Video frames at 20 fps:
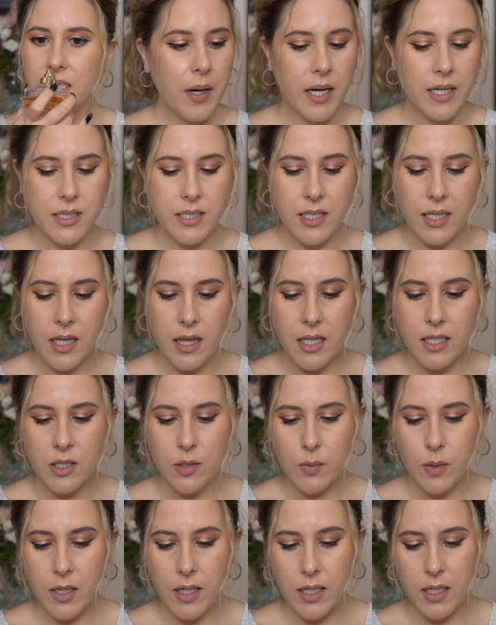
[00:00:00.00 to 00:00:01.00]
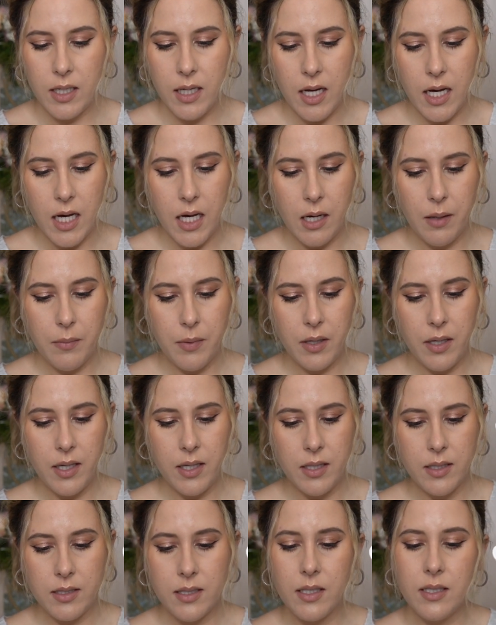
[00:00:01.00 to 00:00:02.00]
But this one
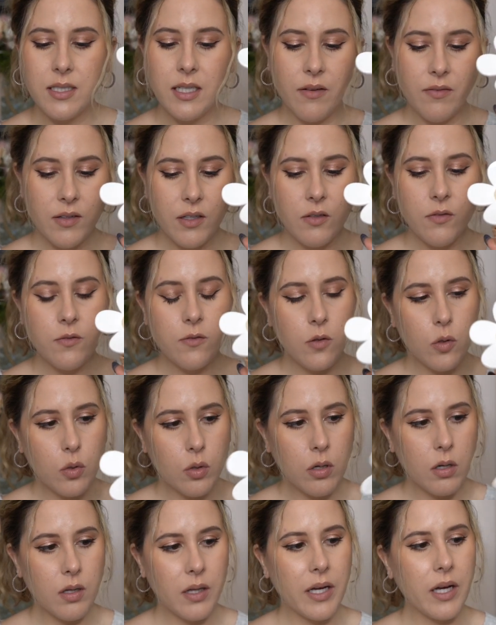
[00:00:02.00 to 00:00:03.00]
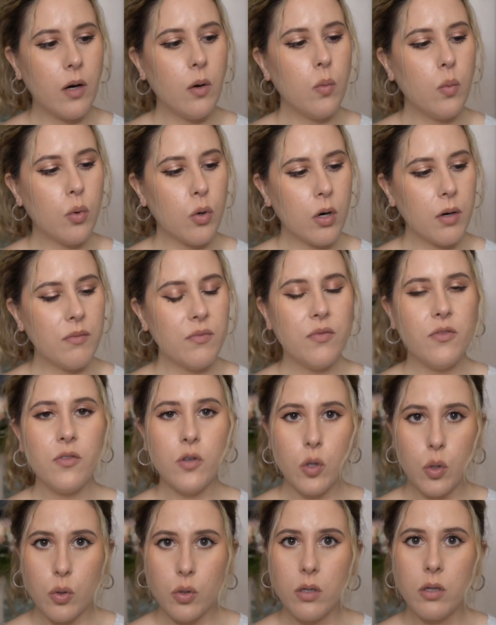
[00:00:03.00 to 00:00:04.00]
is definitely floral, like a warm
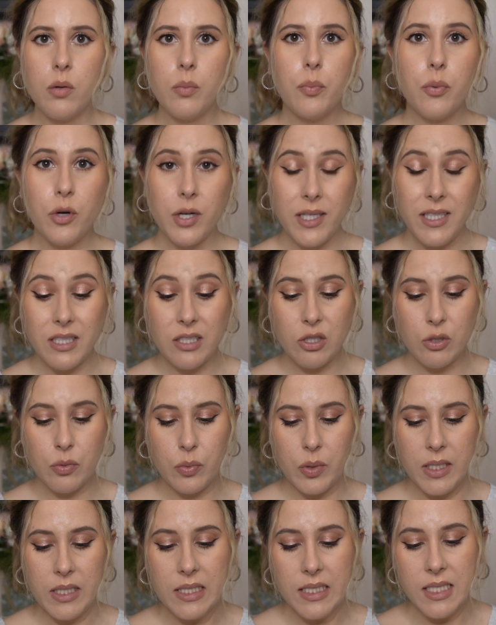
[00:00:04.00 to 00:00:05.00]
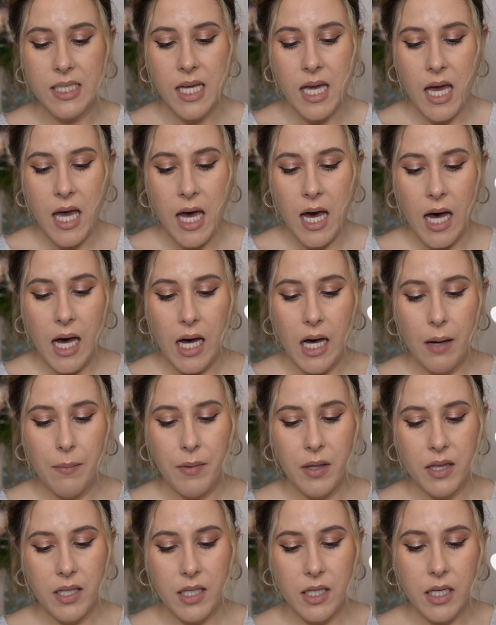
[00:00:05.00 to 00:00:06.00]
floral, pretty sweet.
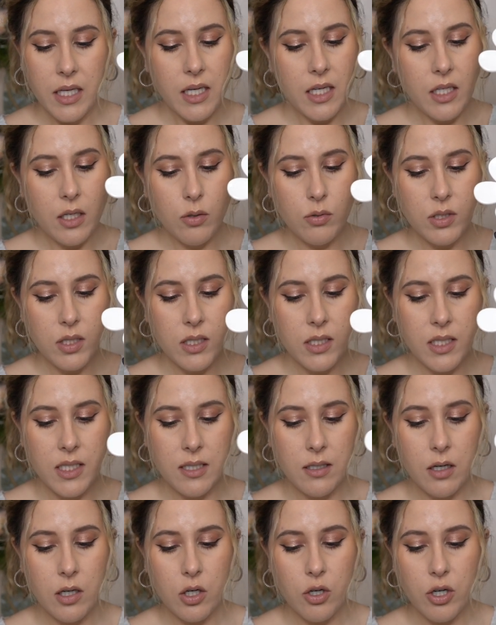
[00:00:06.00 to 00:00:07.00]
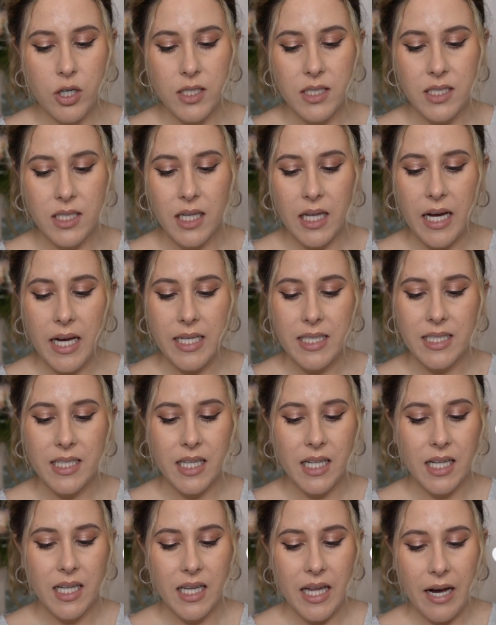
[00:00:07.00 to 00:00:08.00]
The keynotes in here are
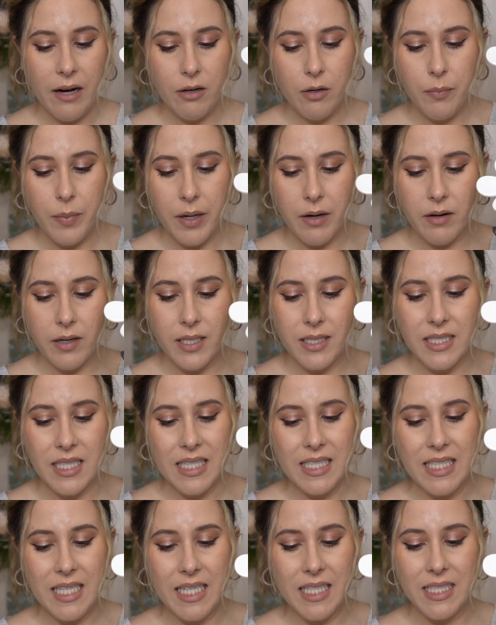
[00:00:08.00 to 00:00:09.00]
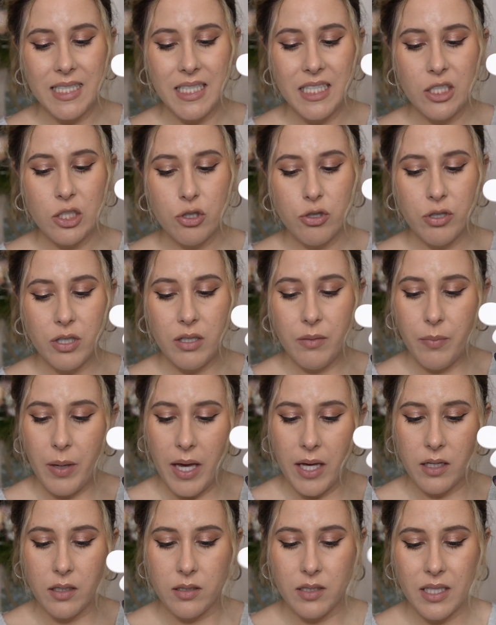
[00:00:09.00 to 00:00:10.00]
crystallized cloudberries, daisy, tree
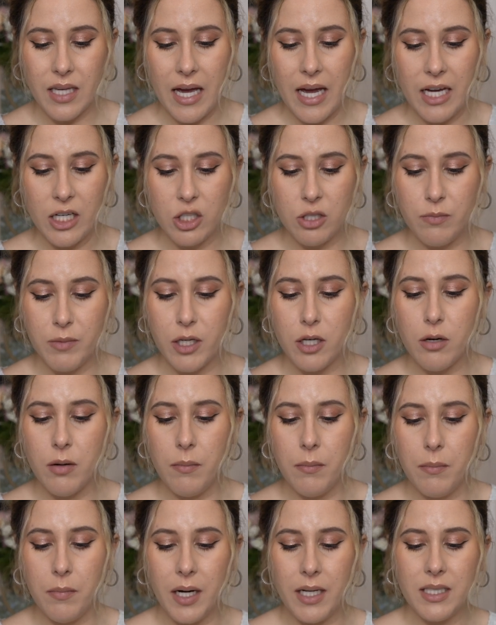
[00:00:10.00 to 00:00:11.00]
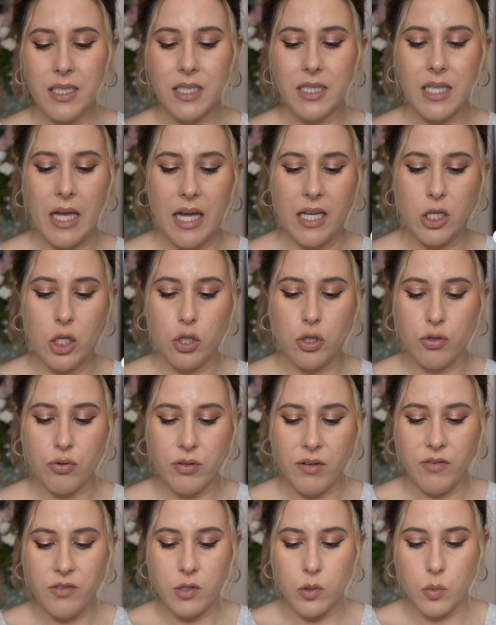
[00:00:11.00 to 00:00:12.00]
petals, cashmere, musk, and
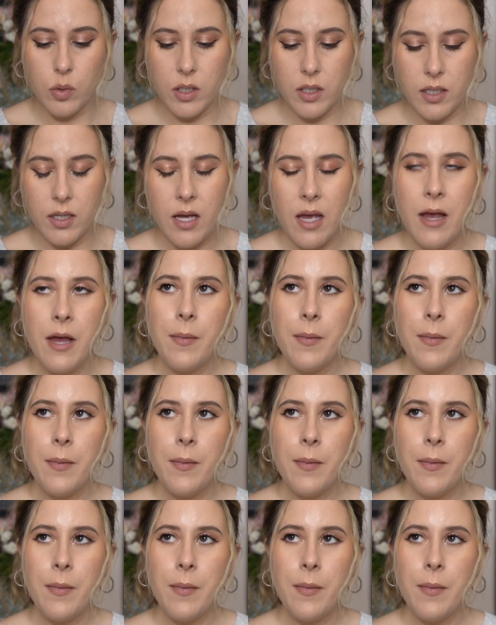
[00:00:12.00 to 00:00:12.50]
driftwood.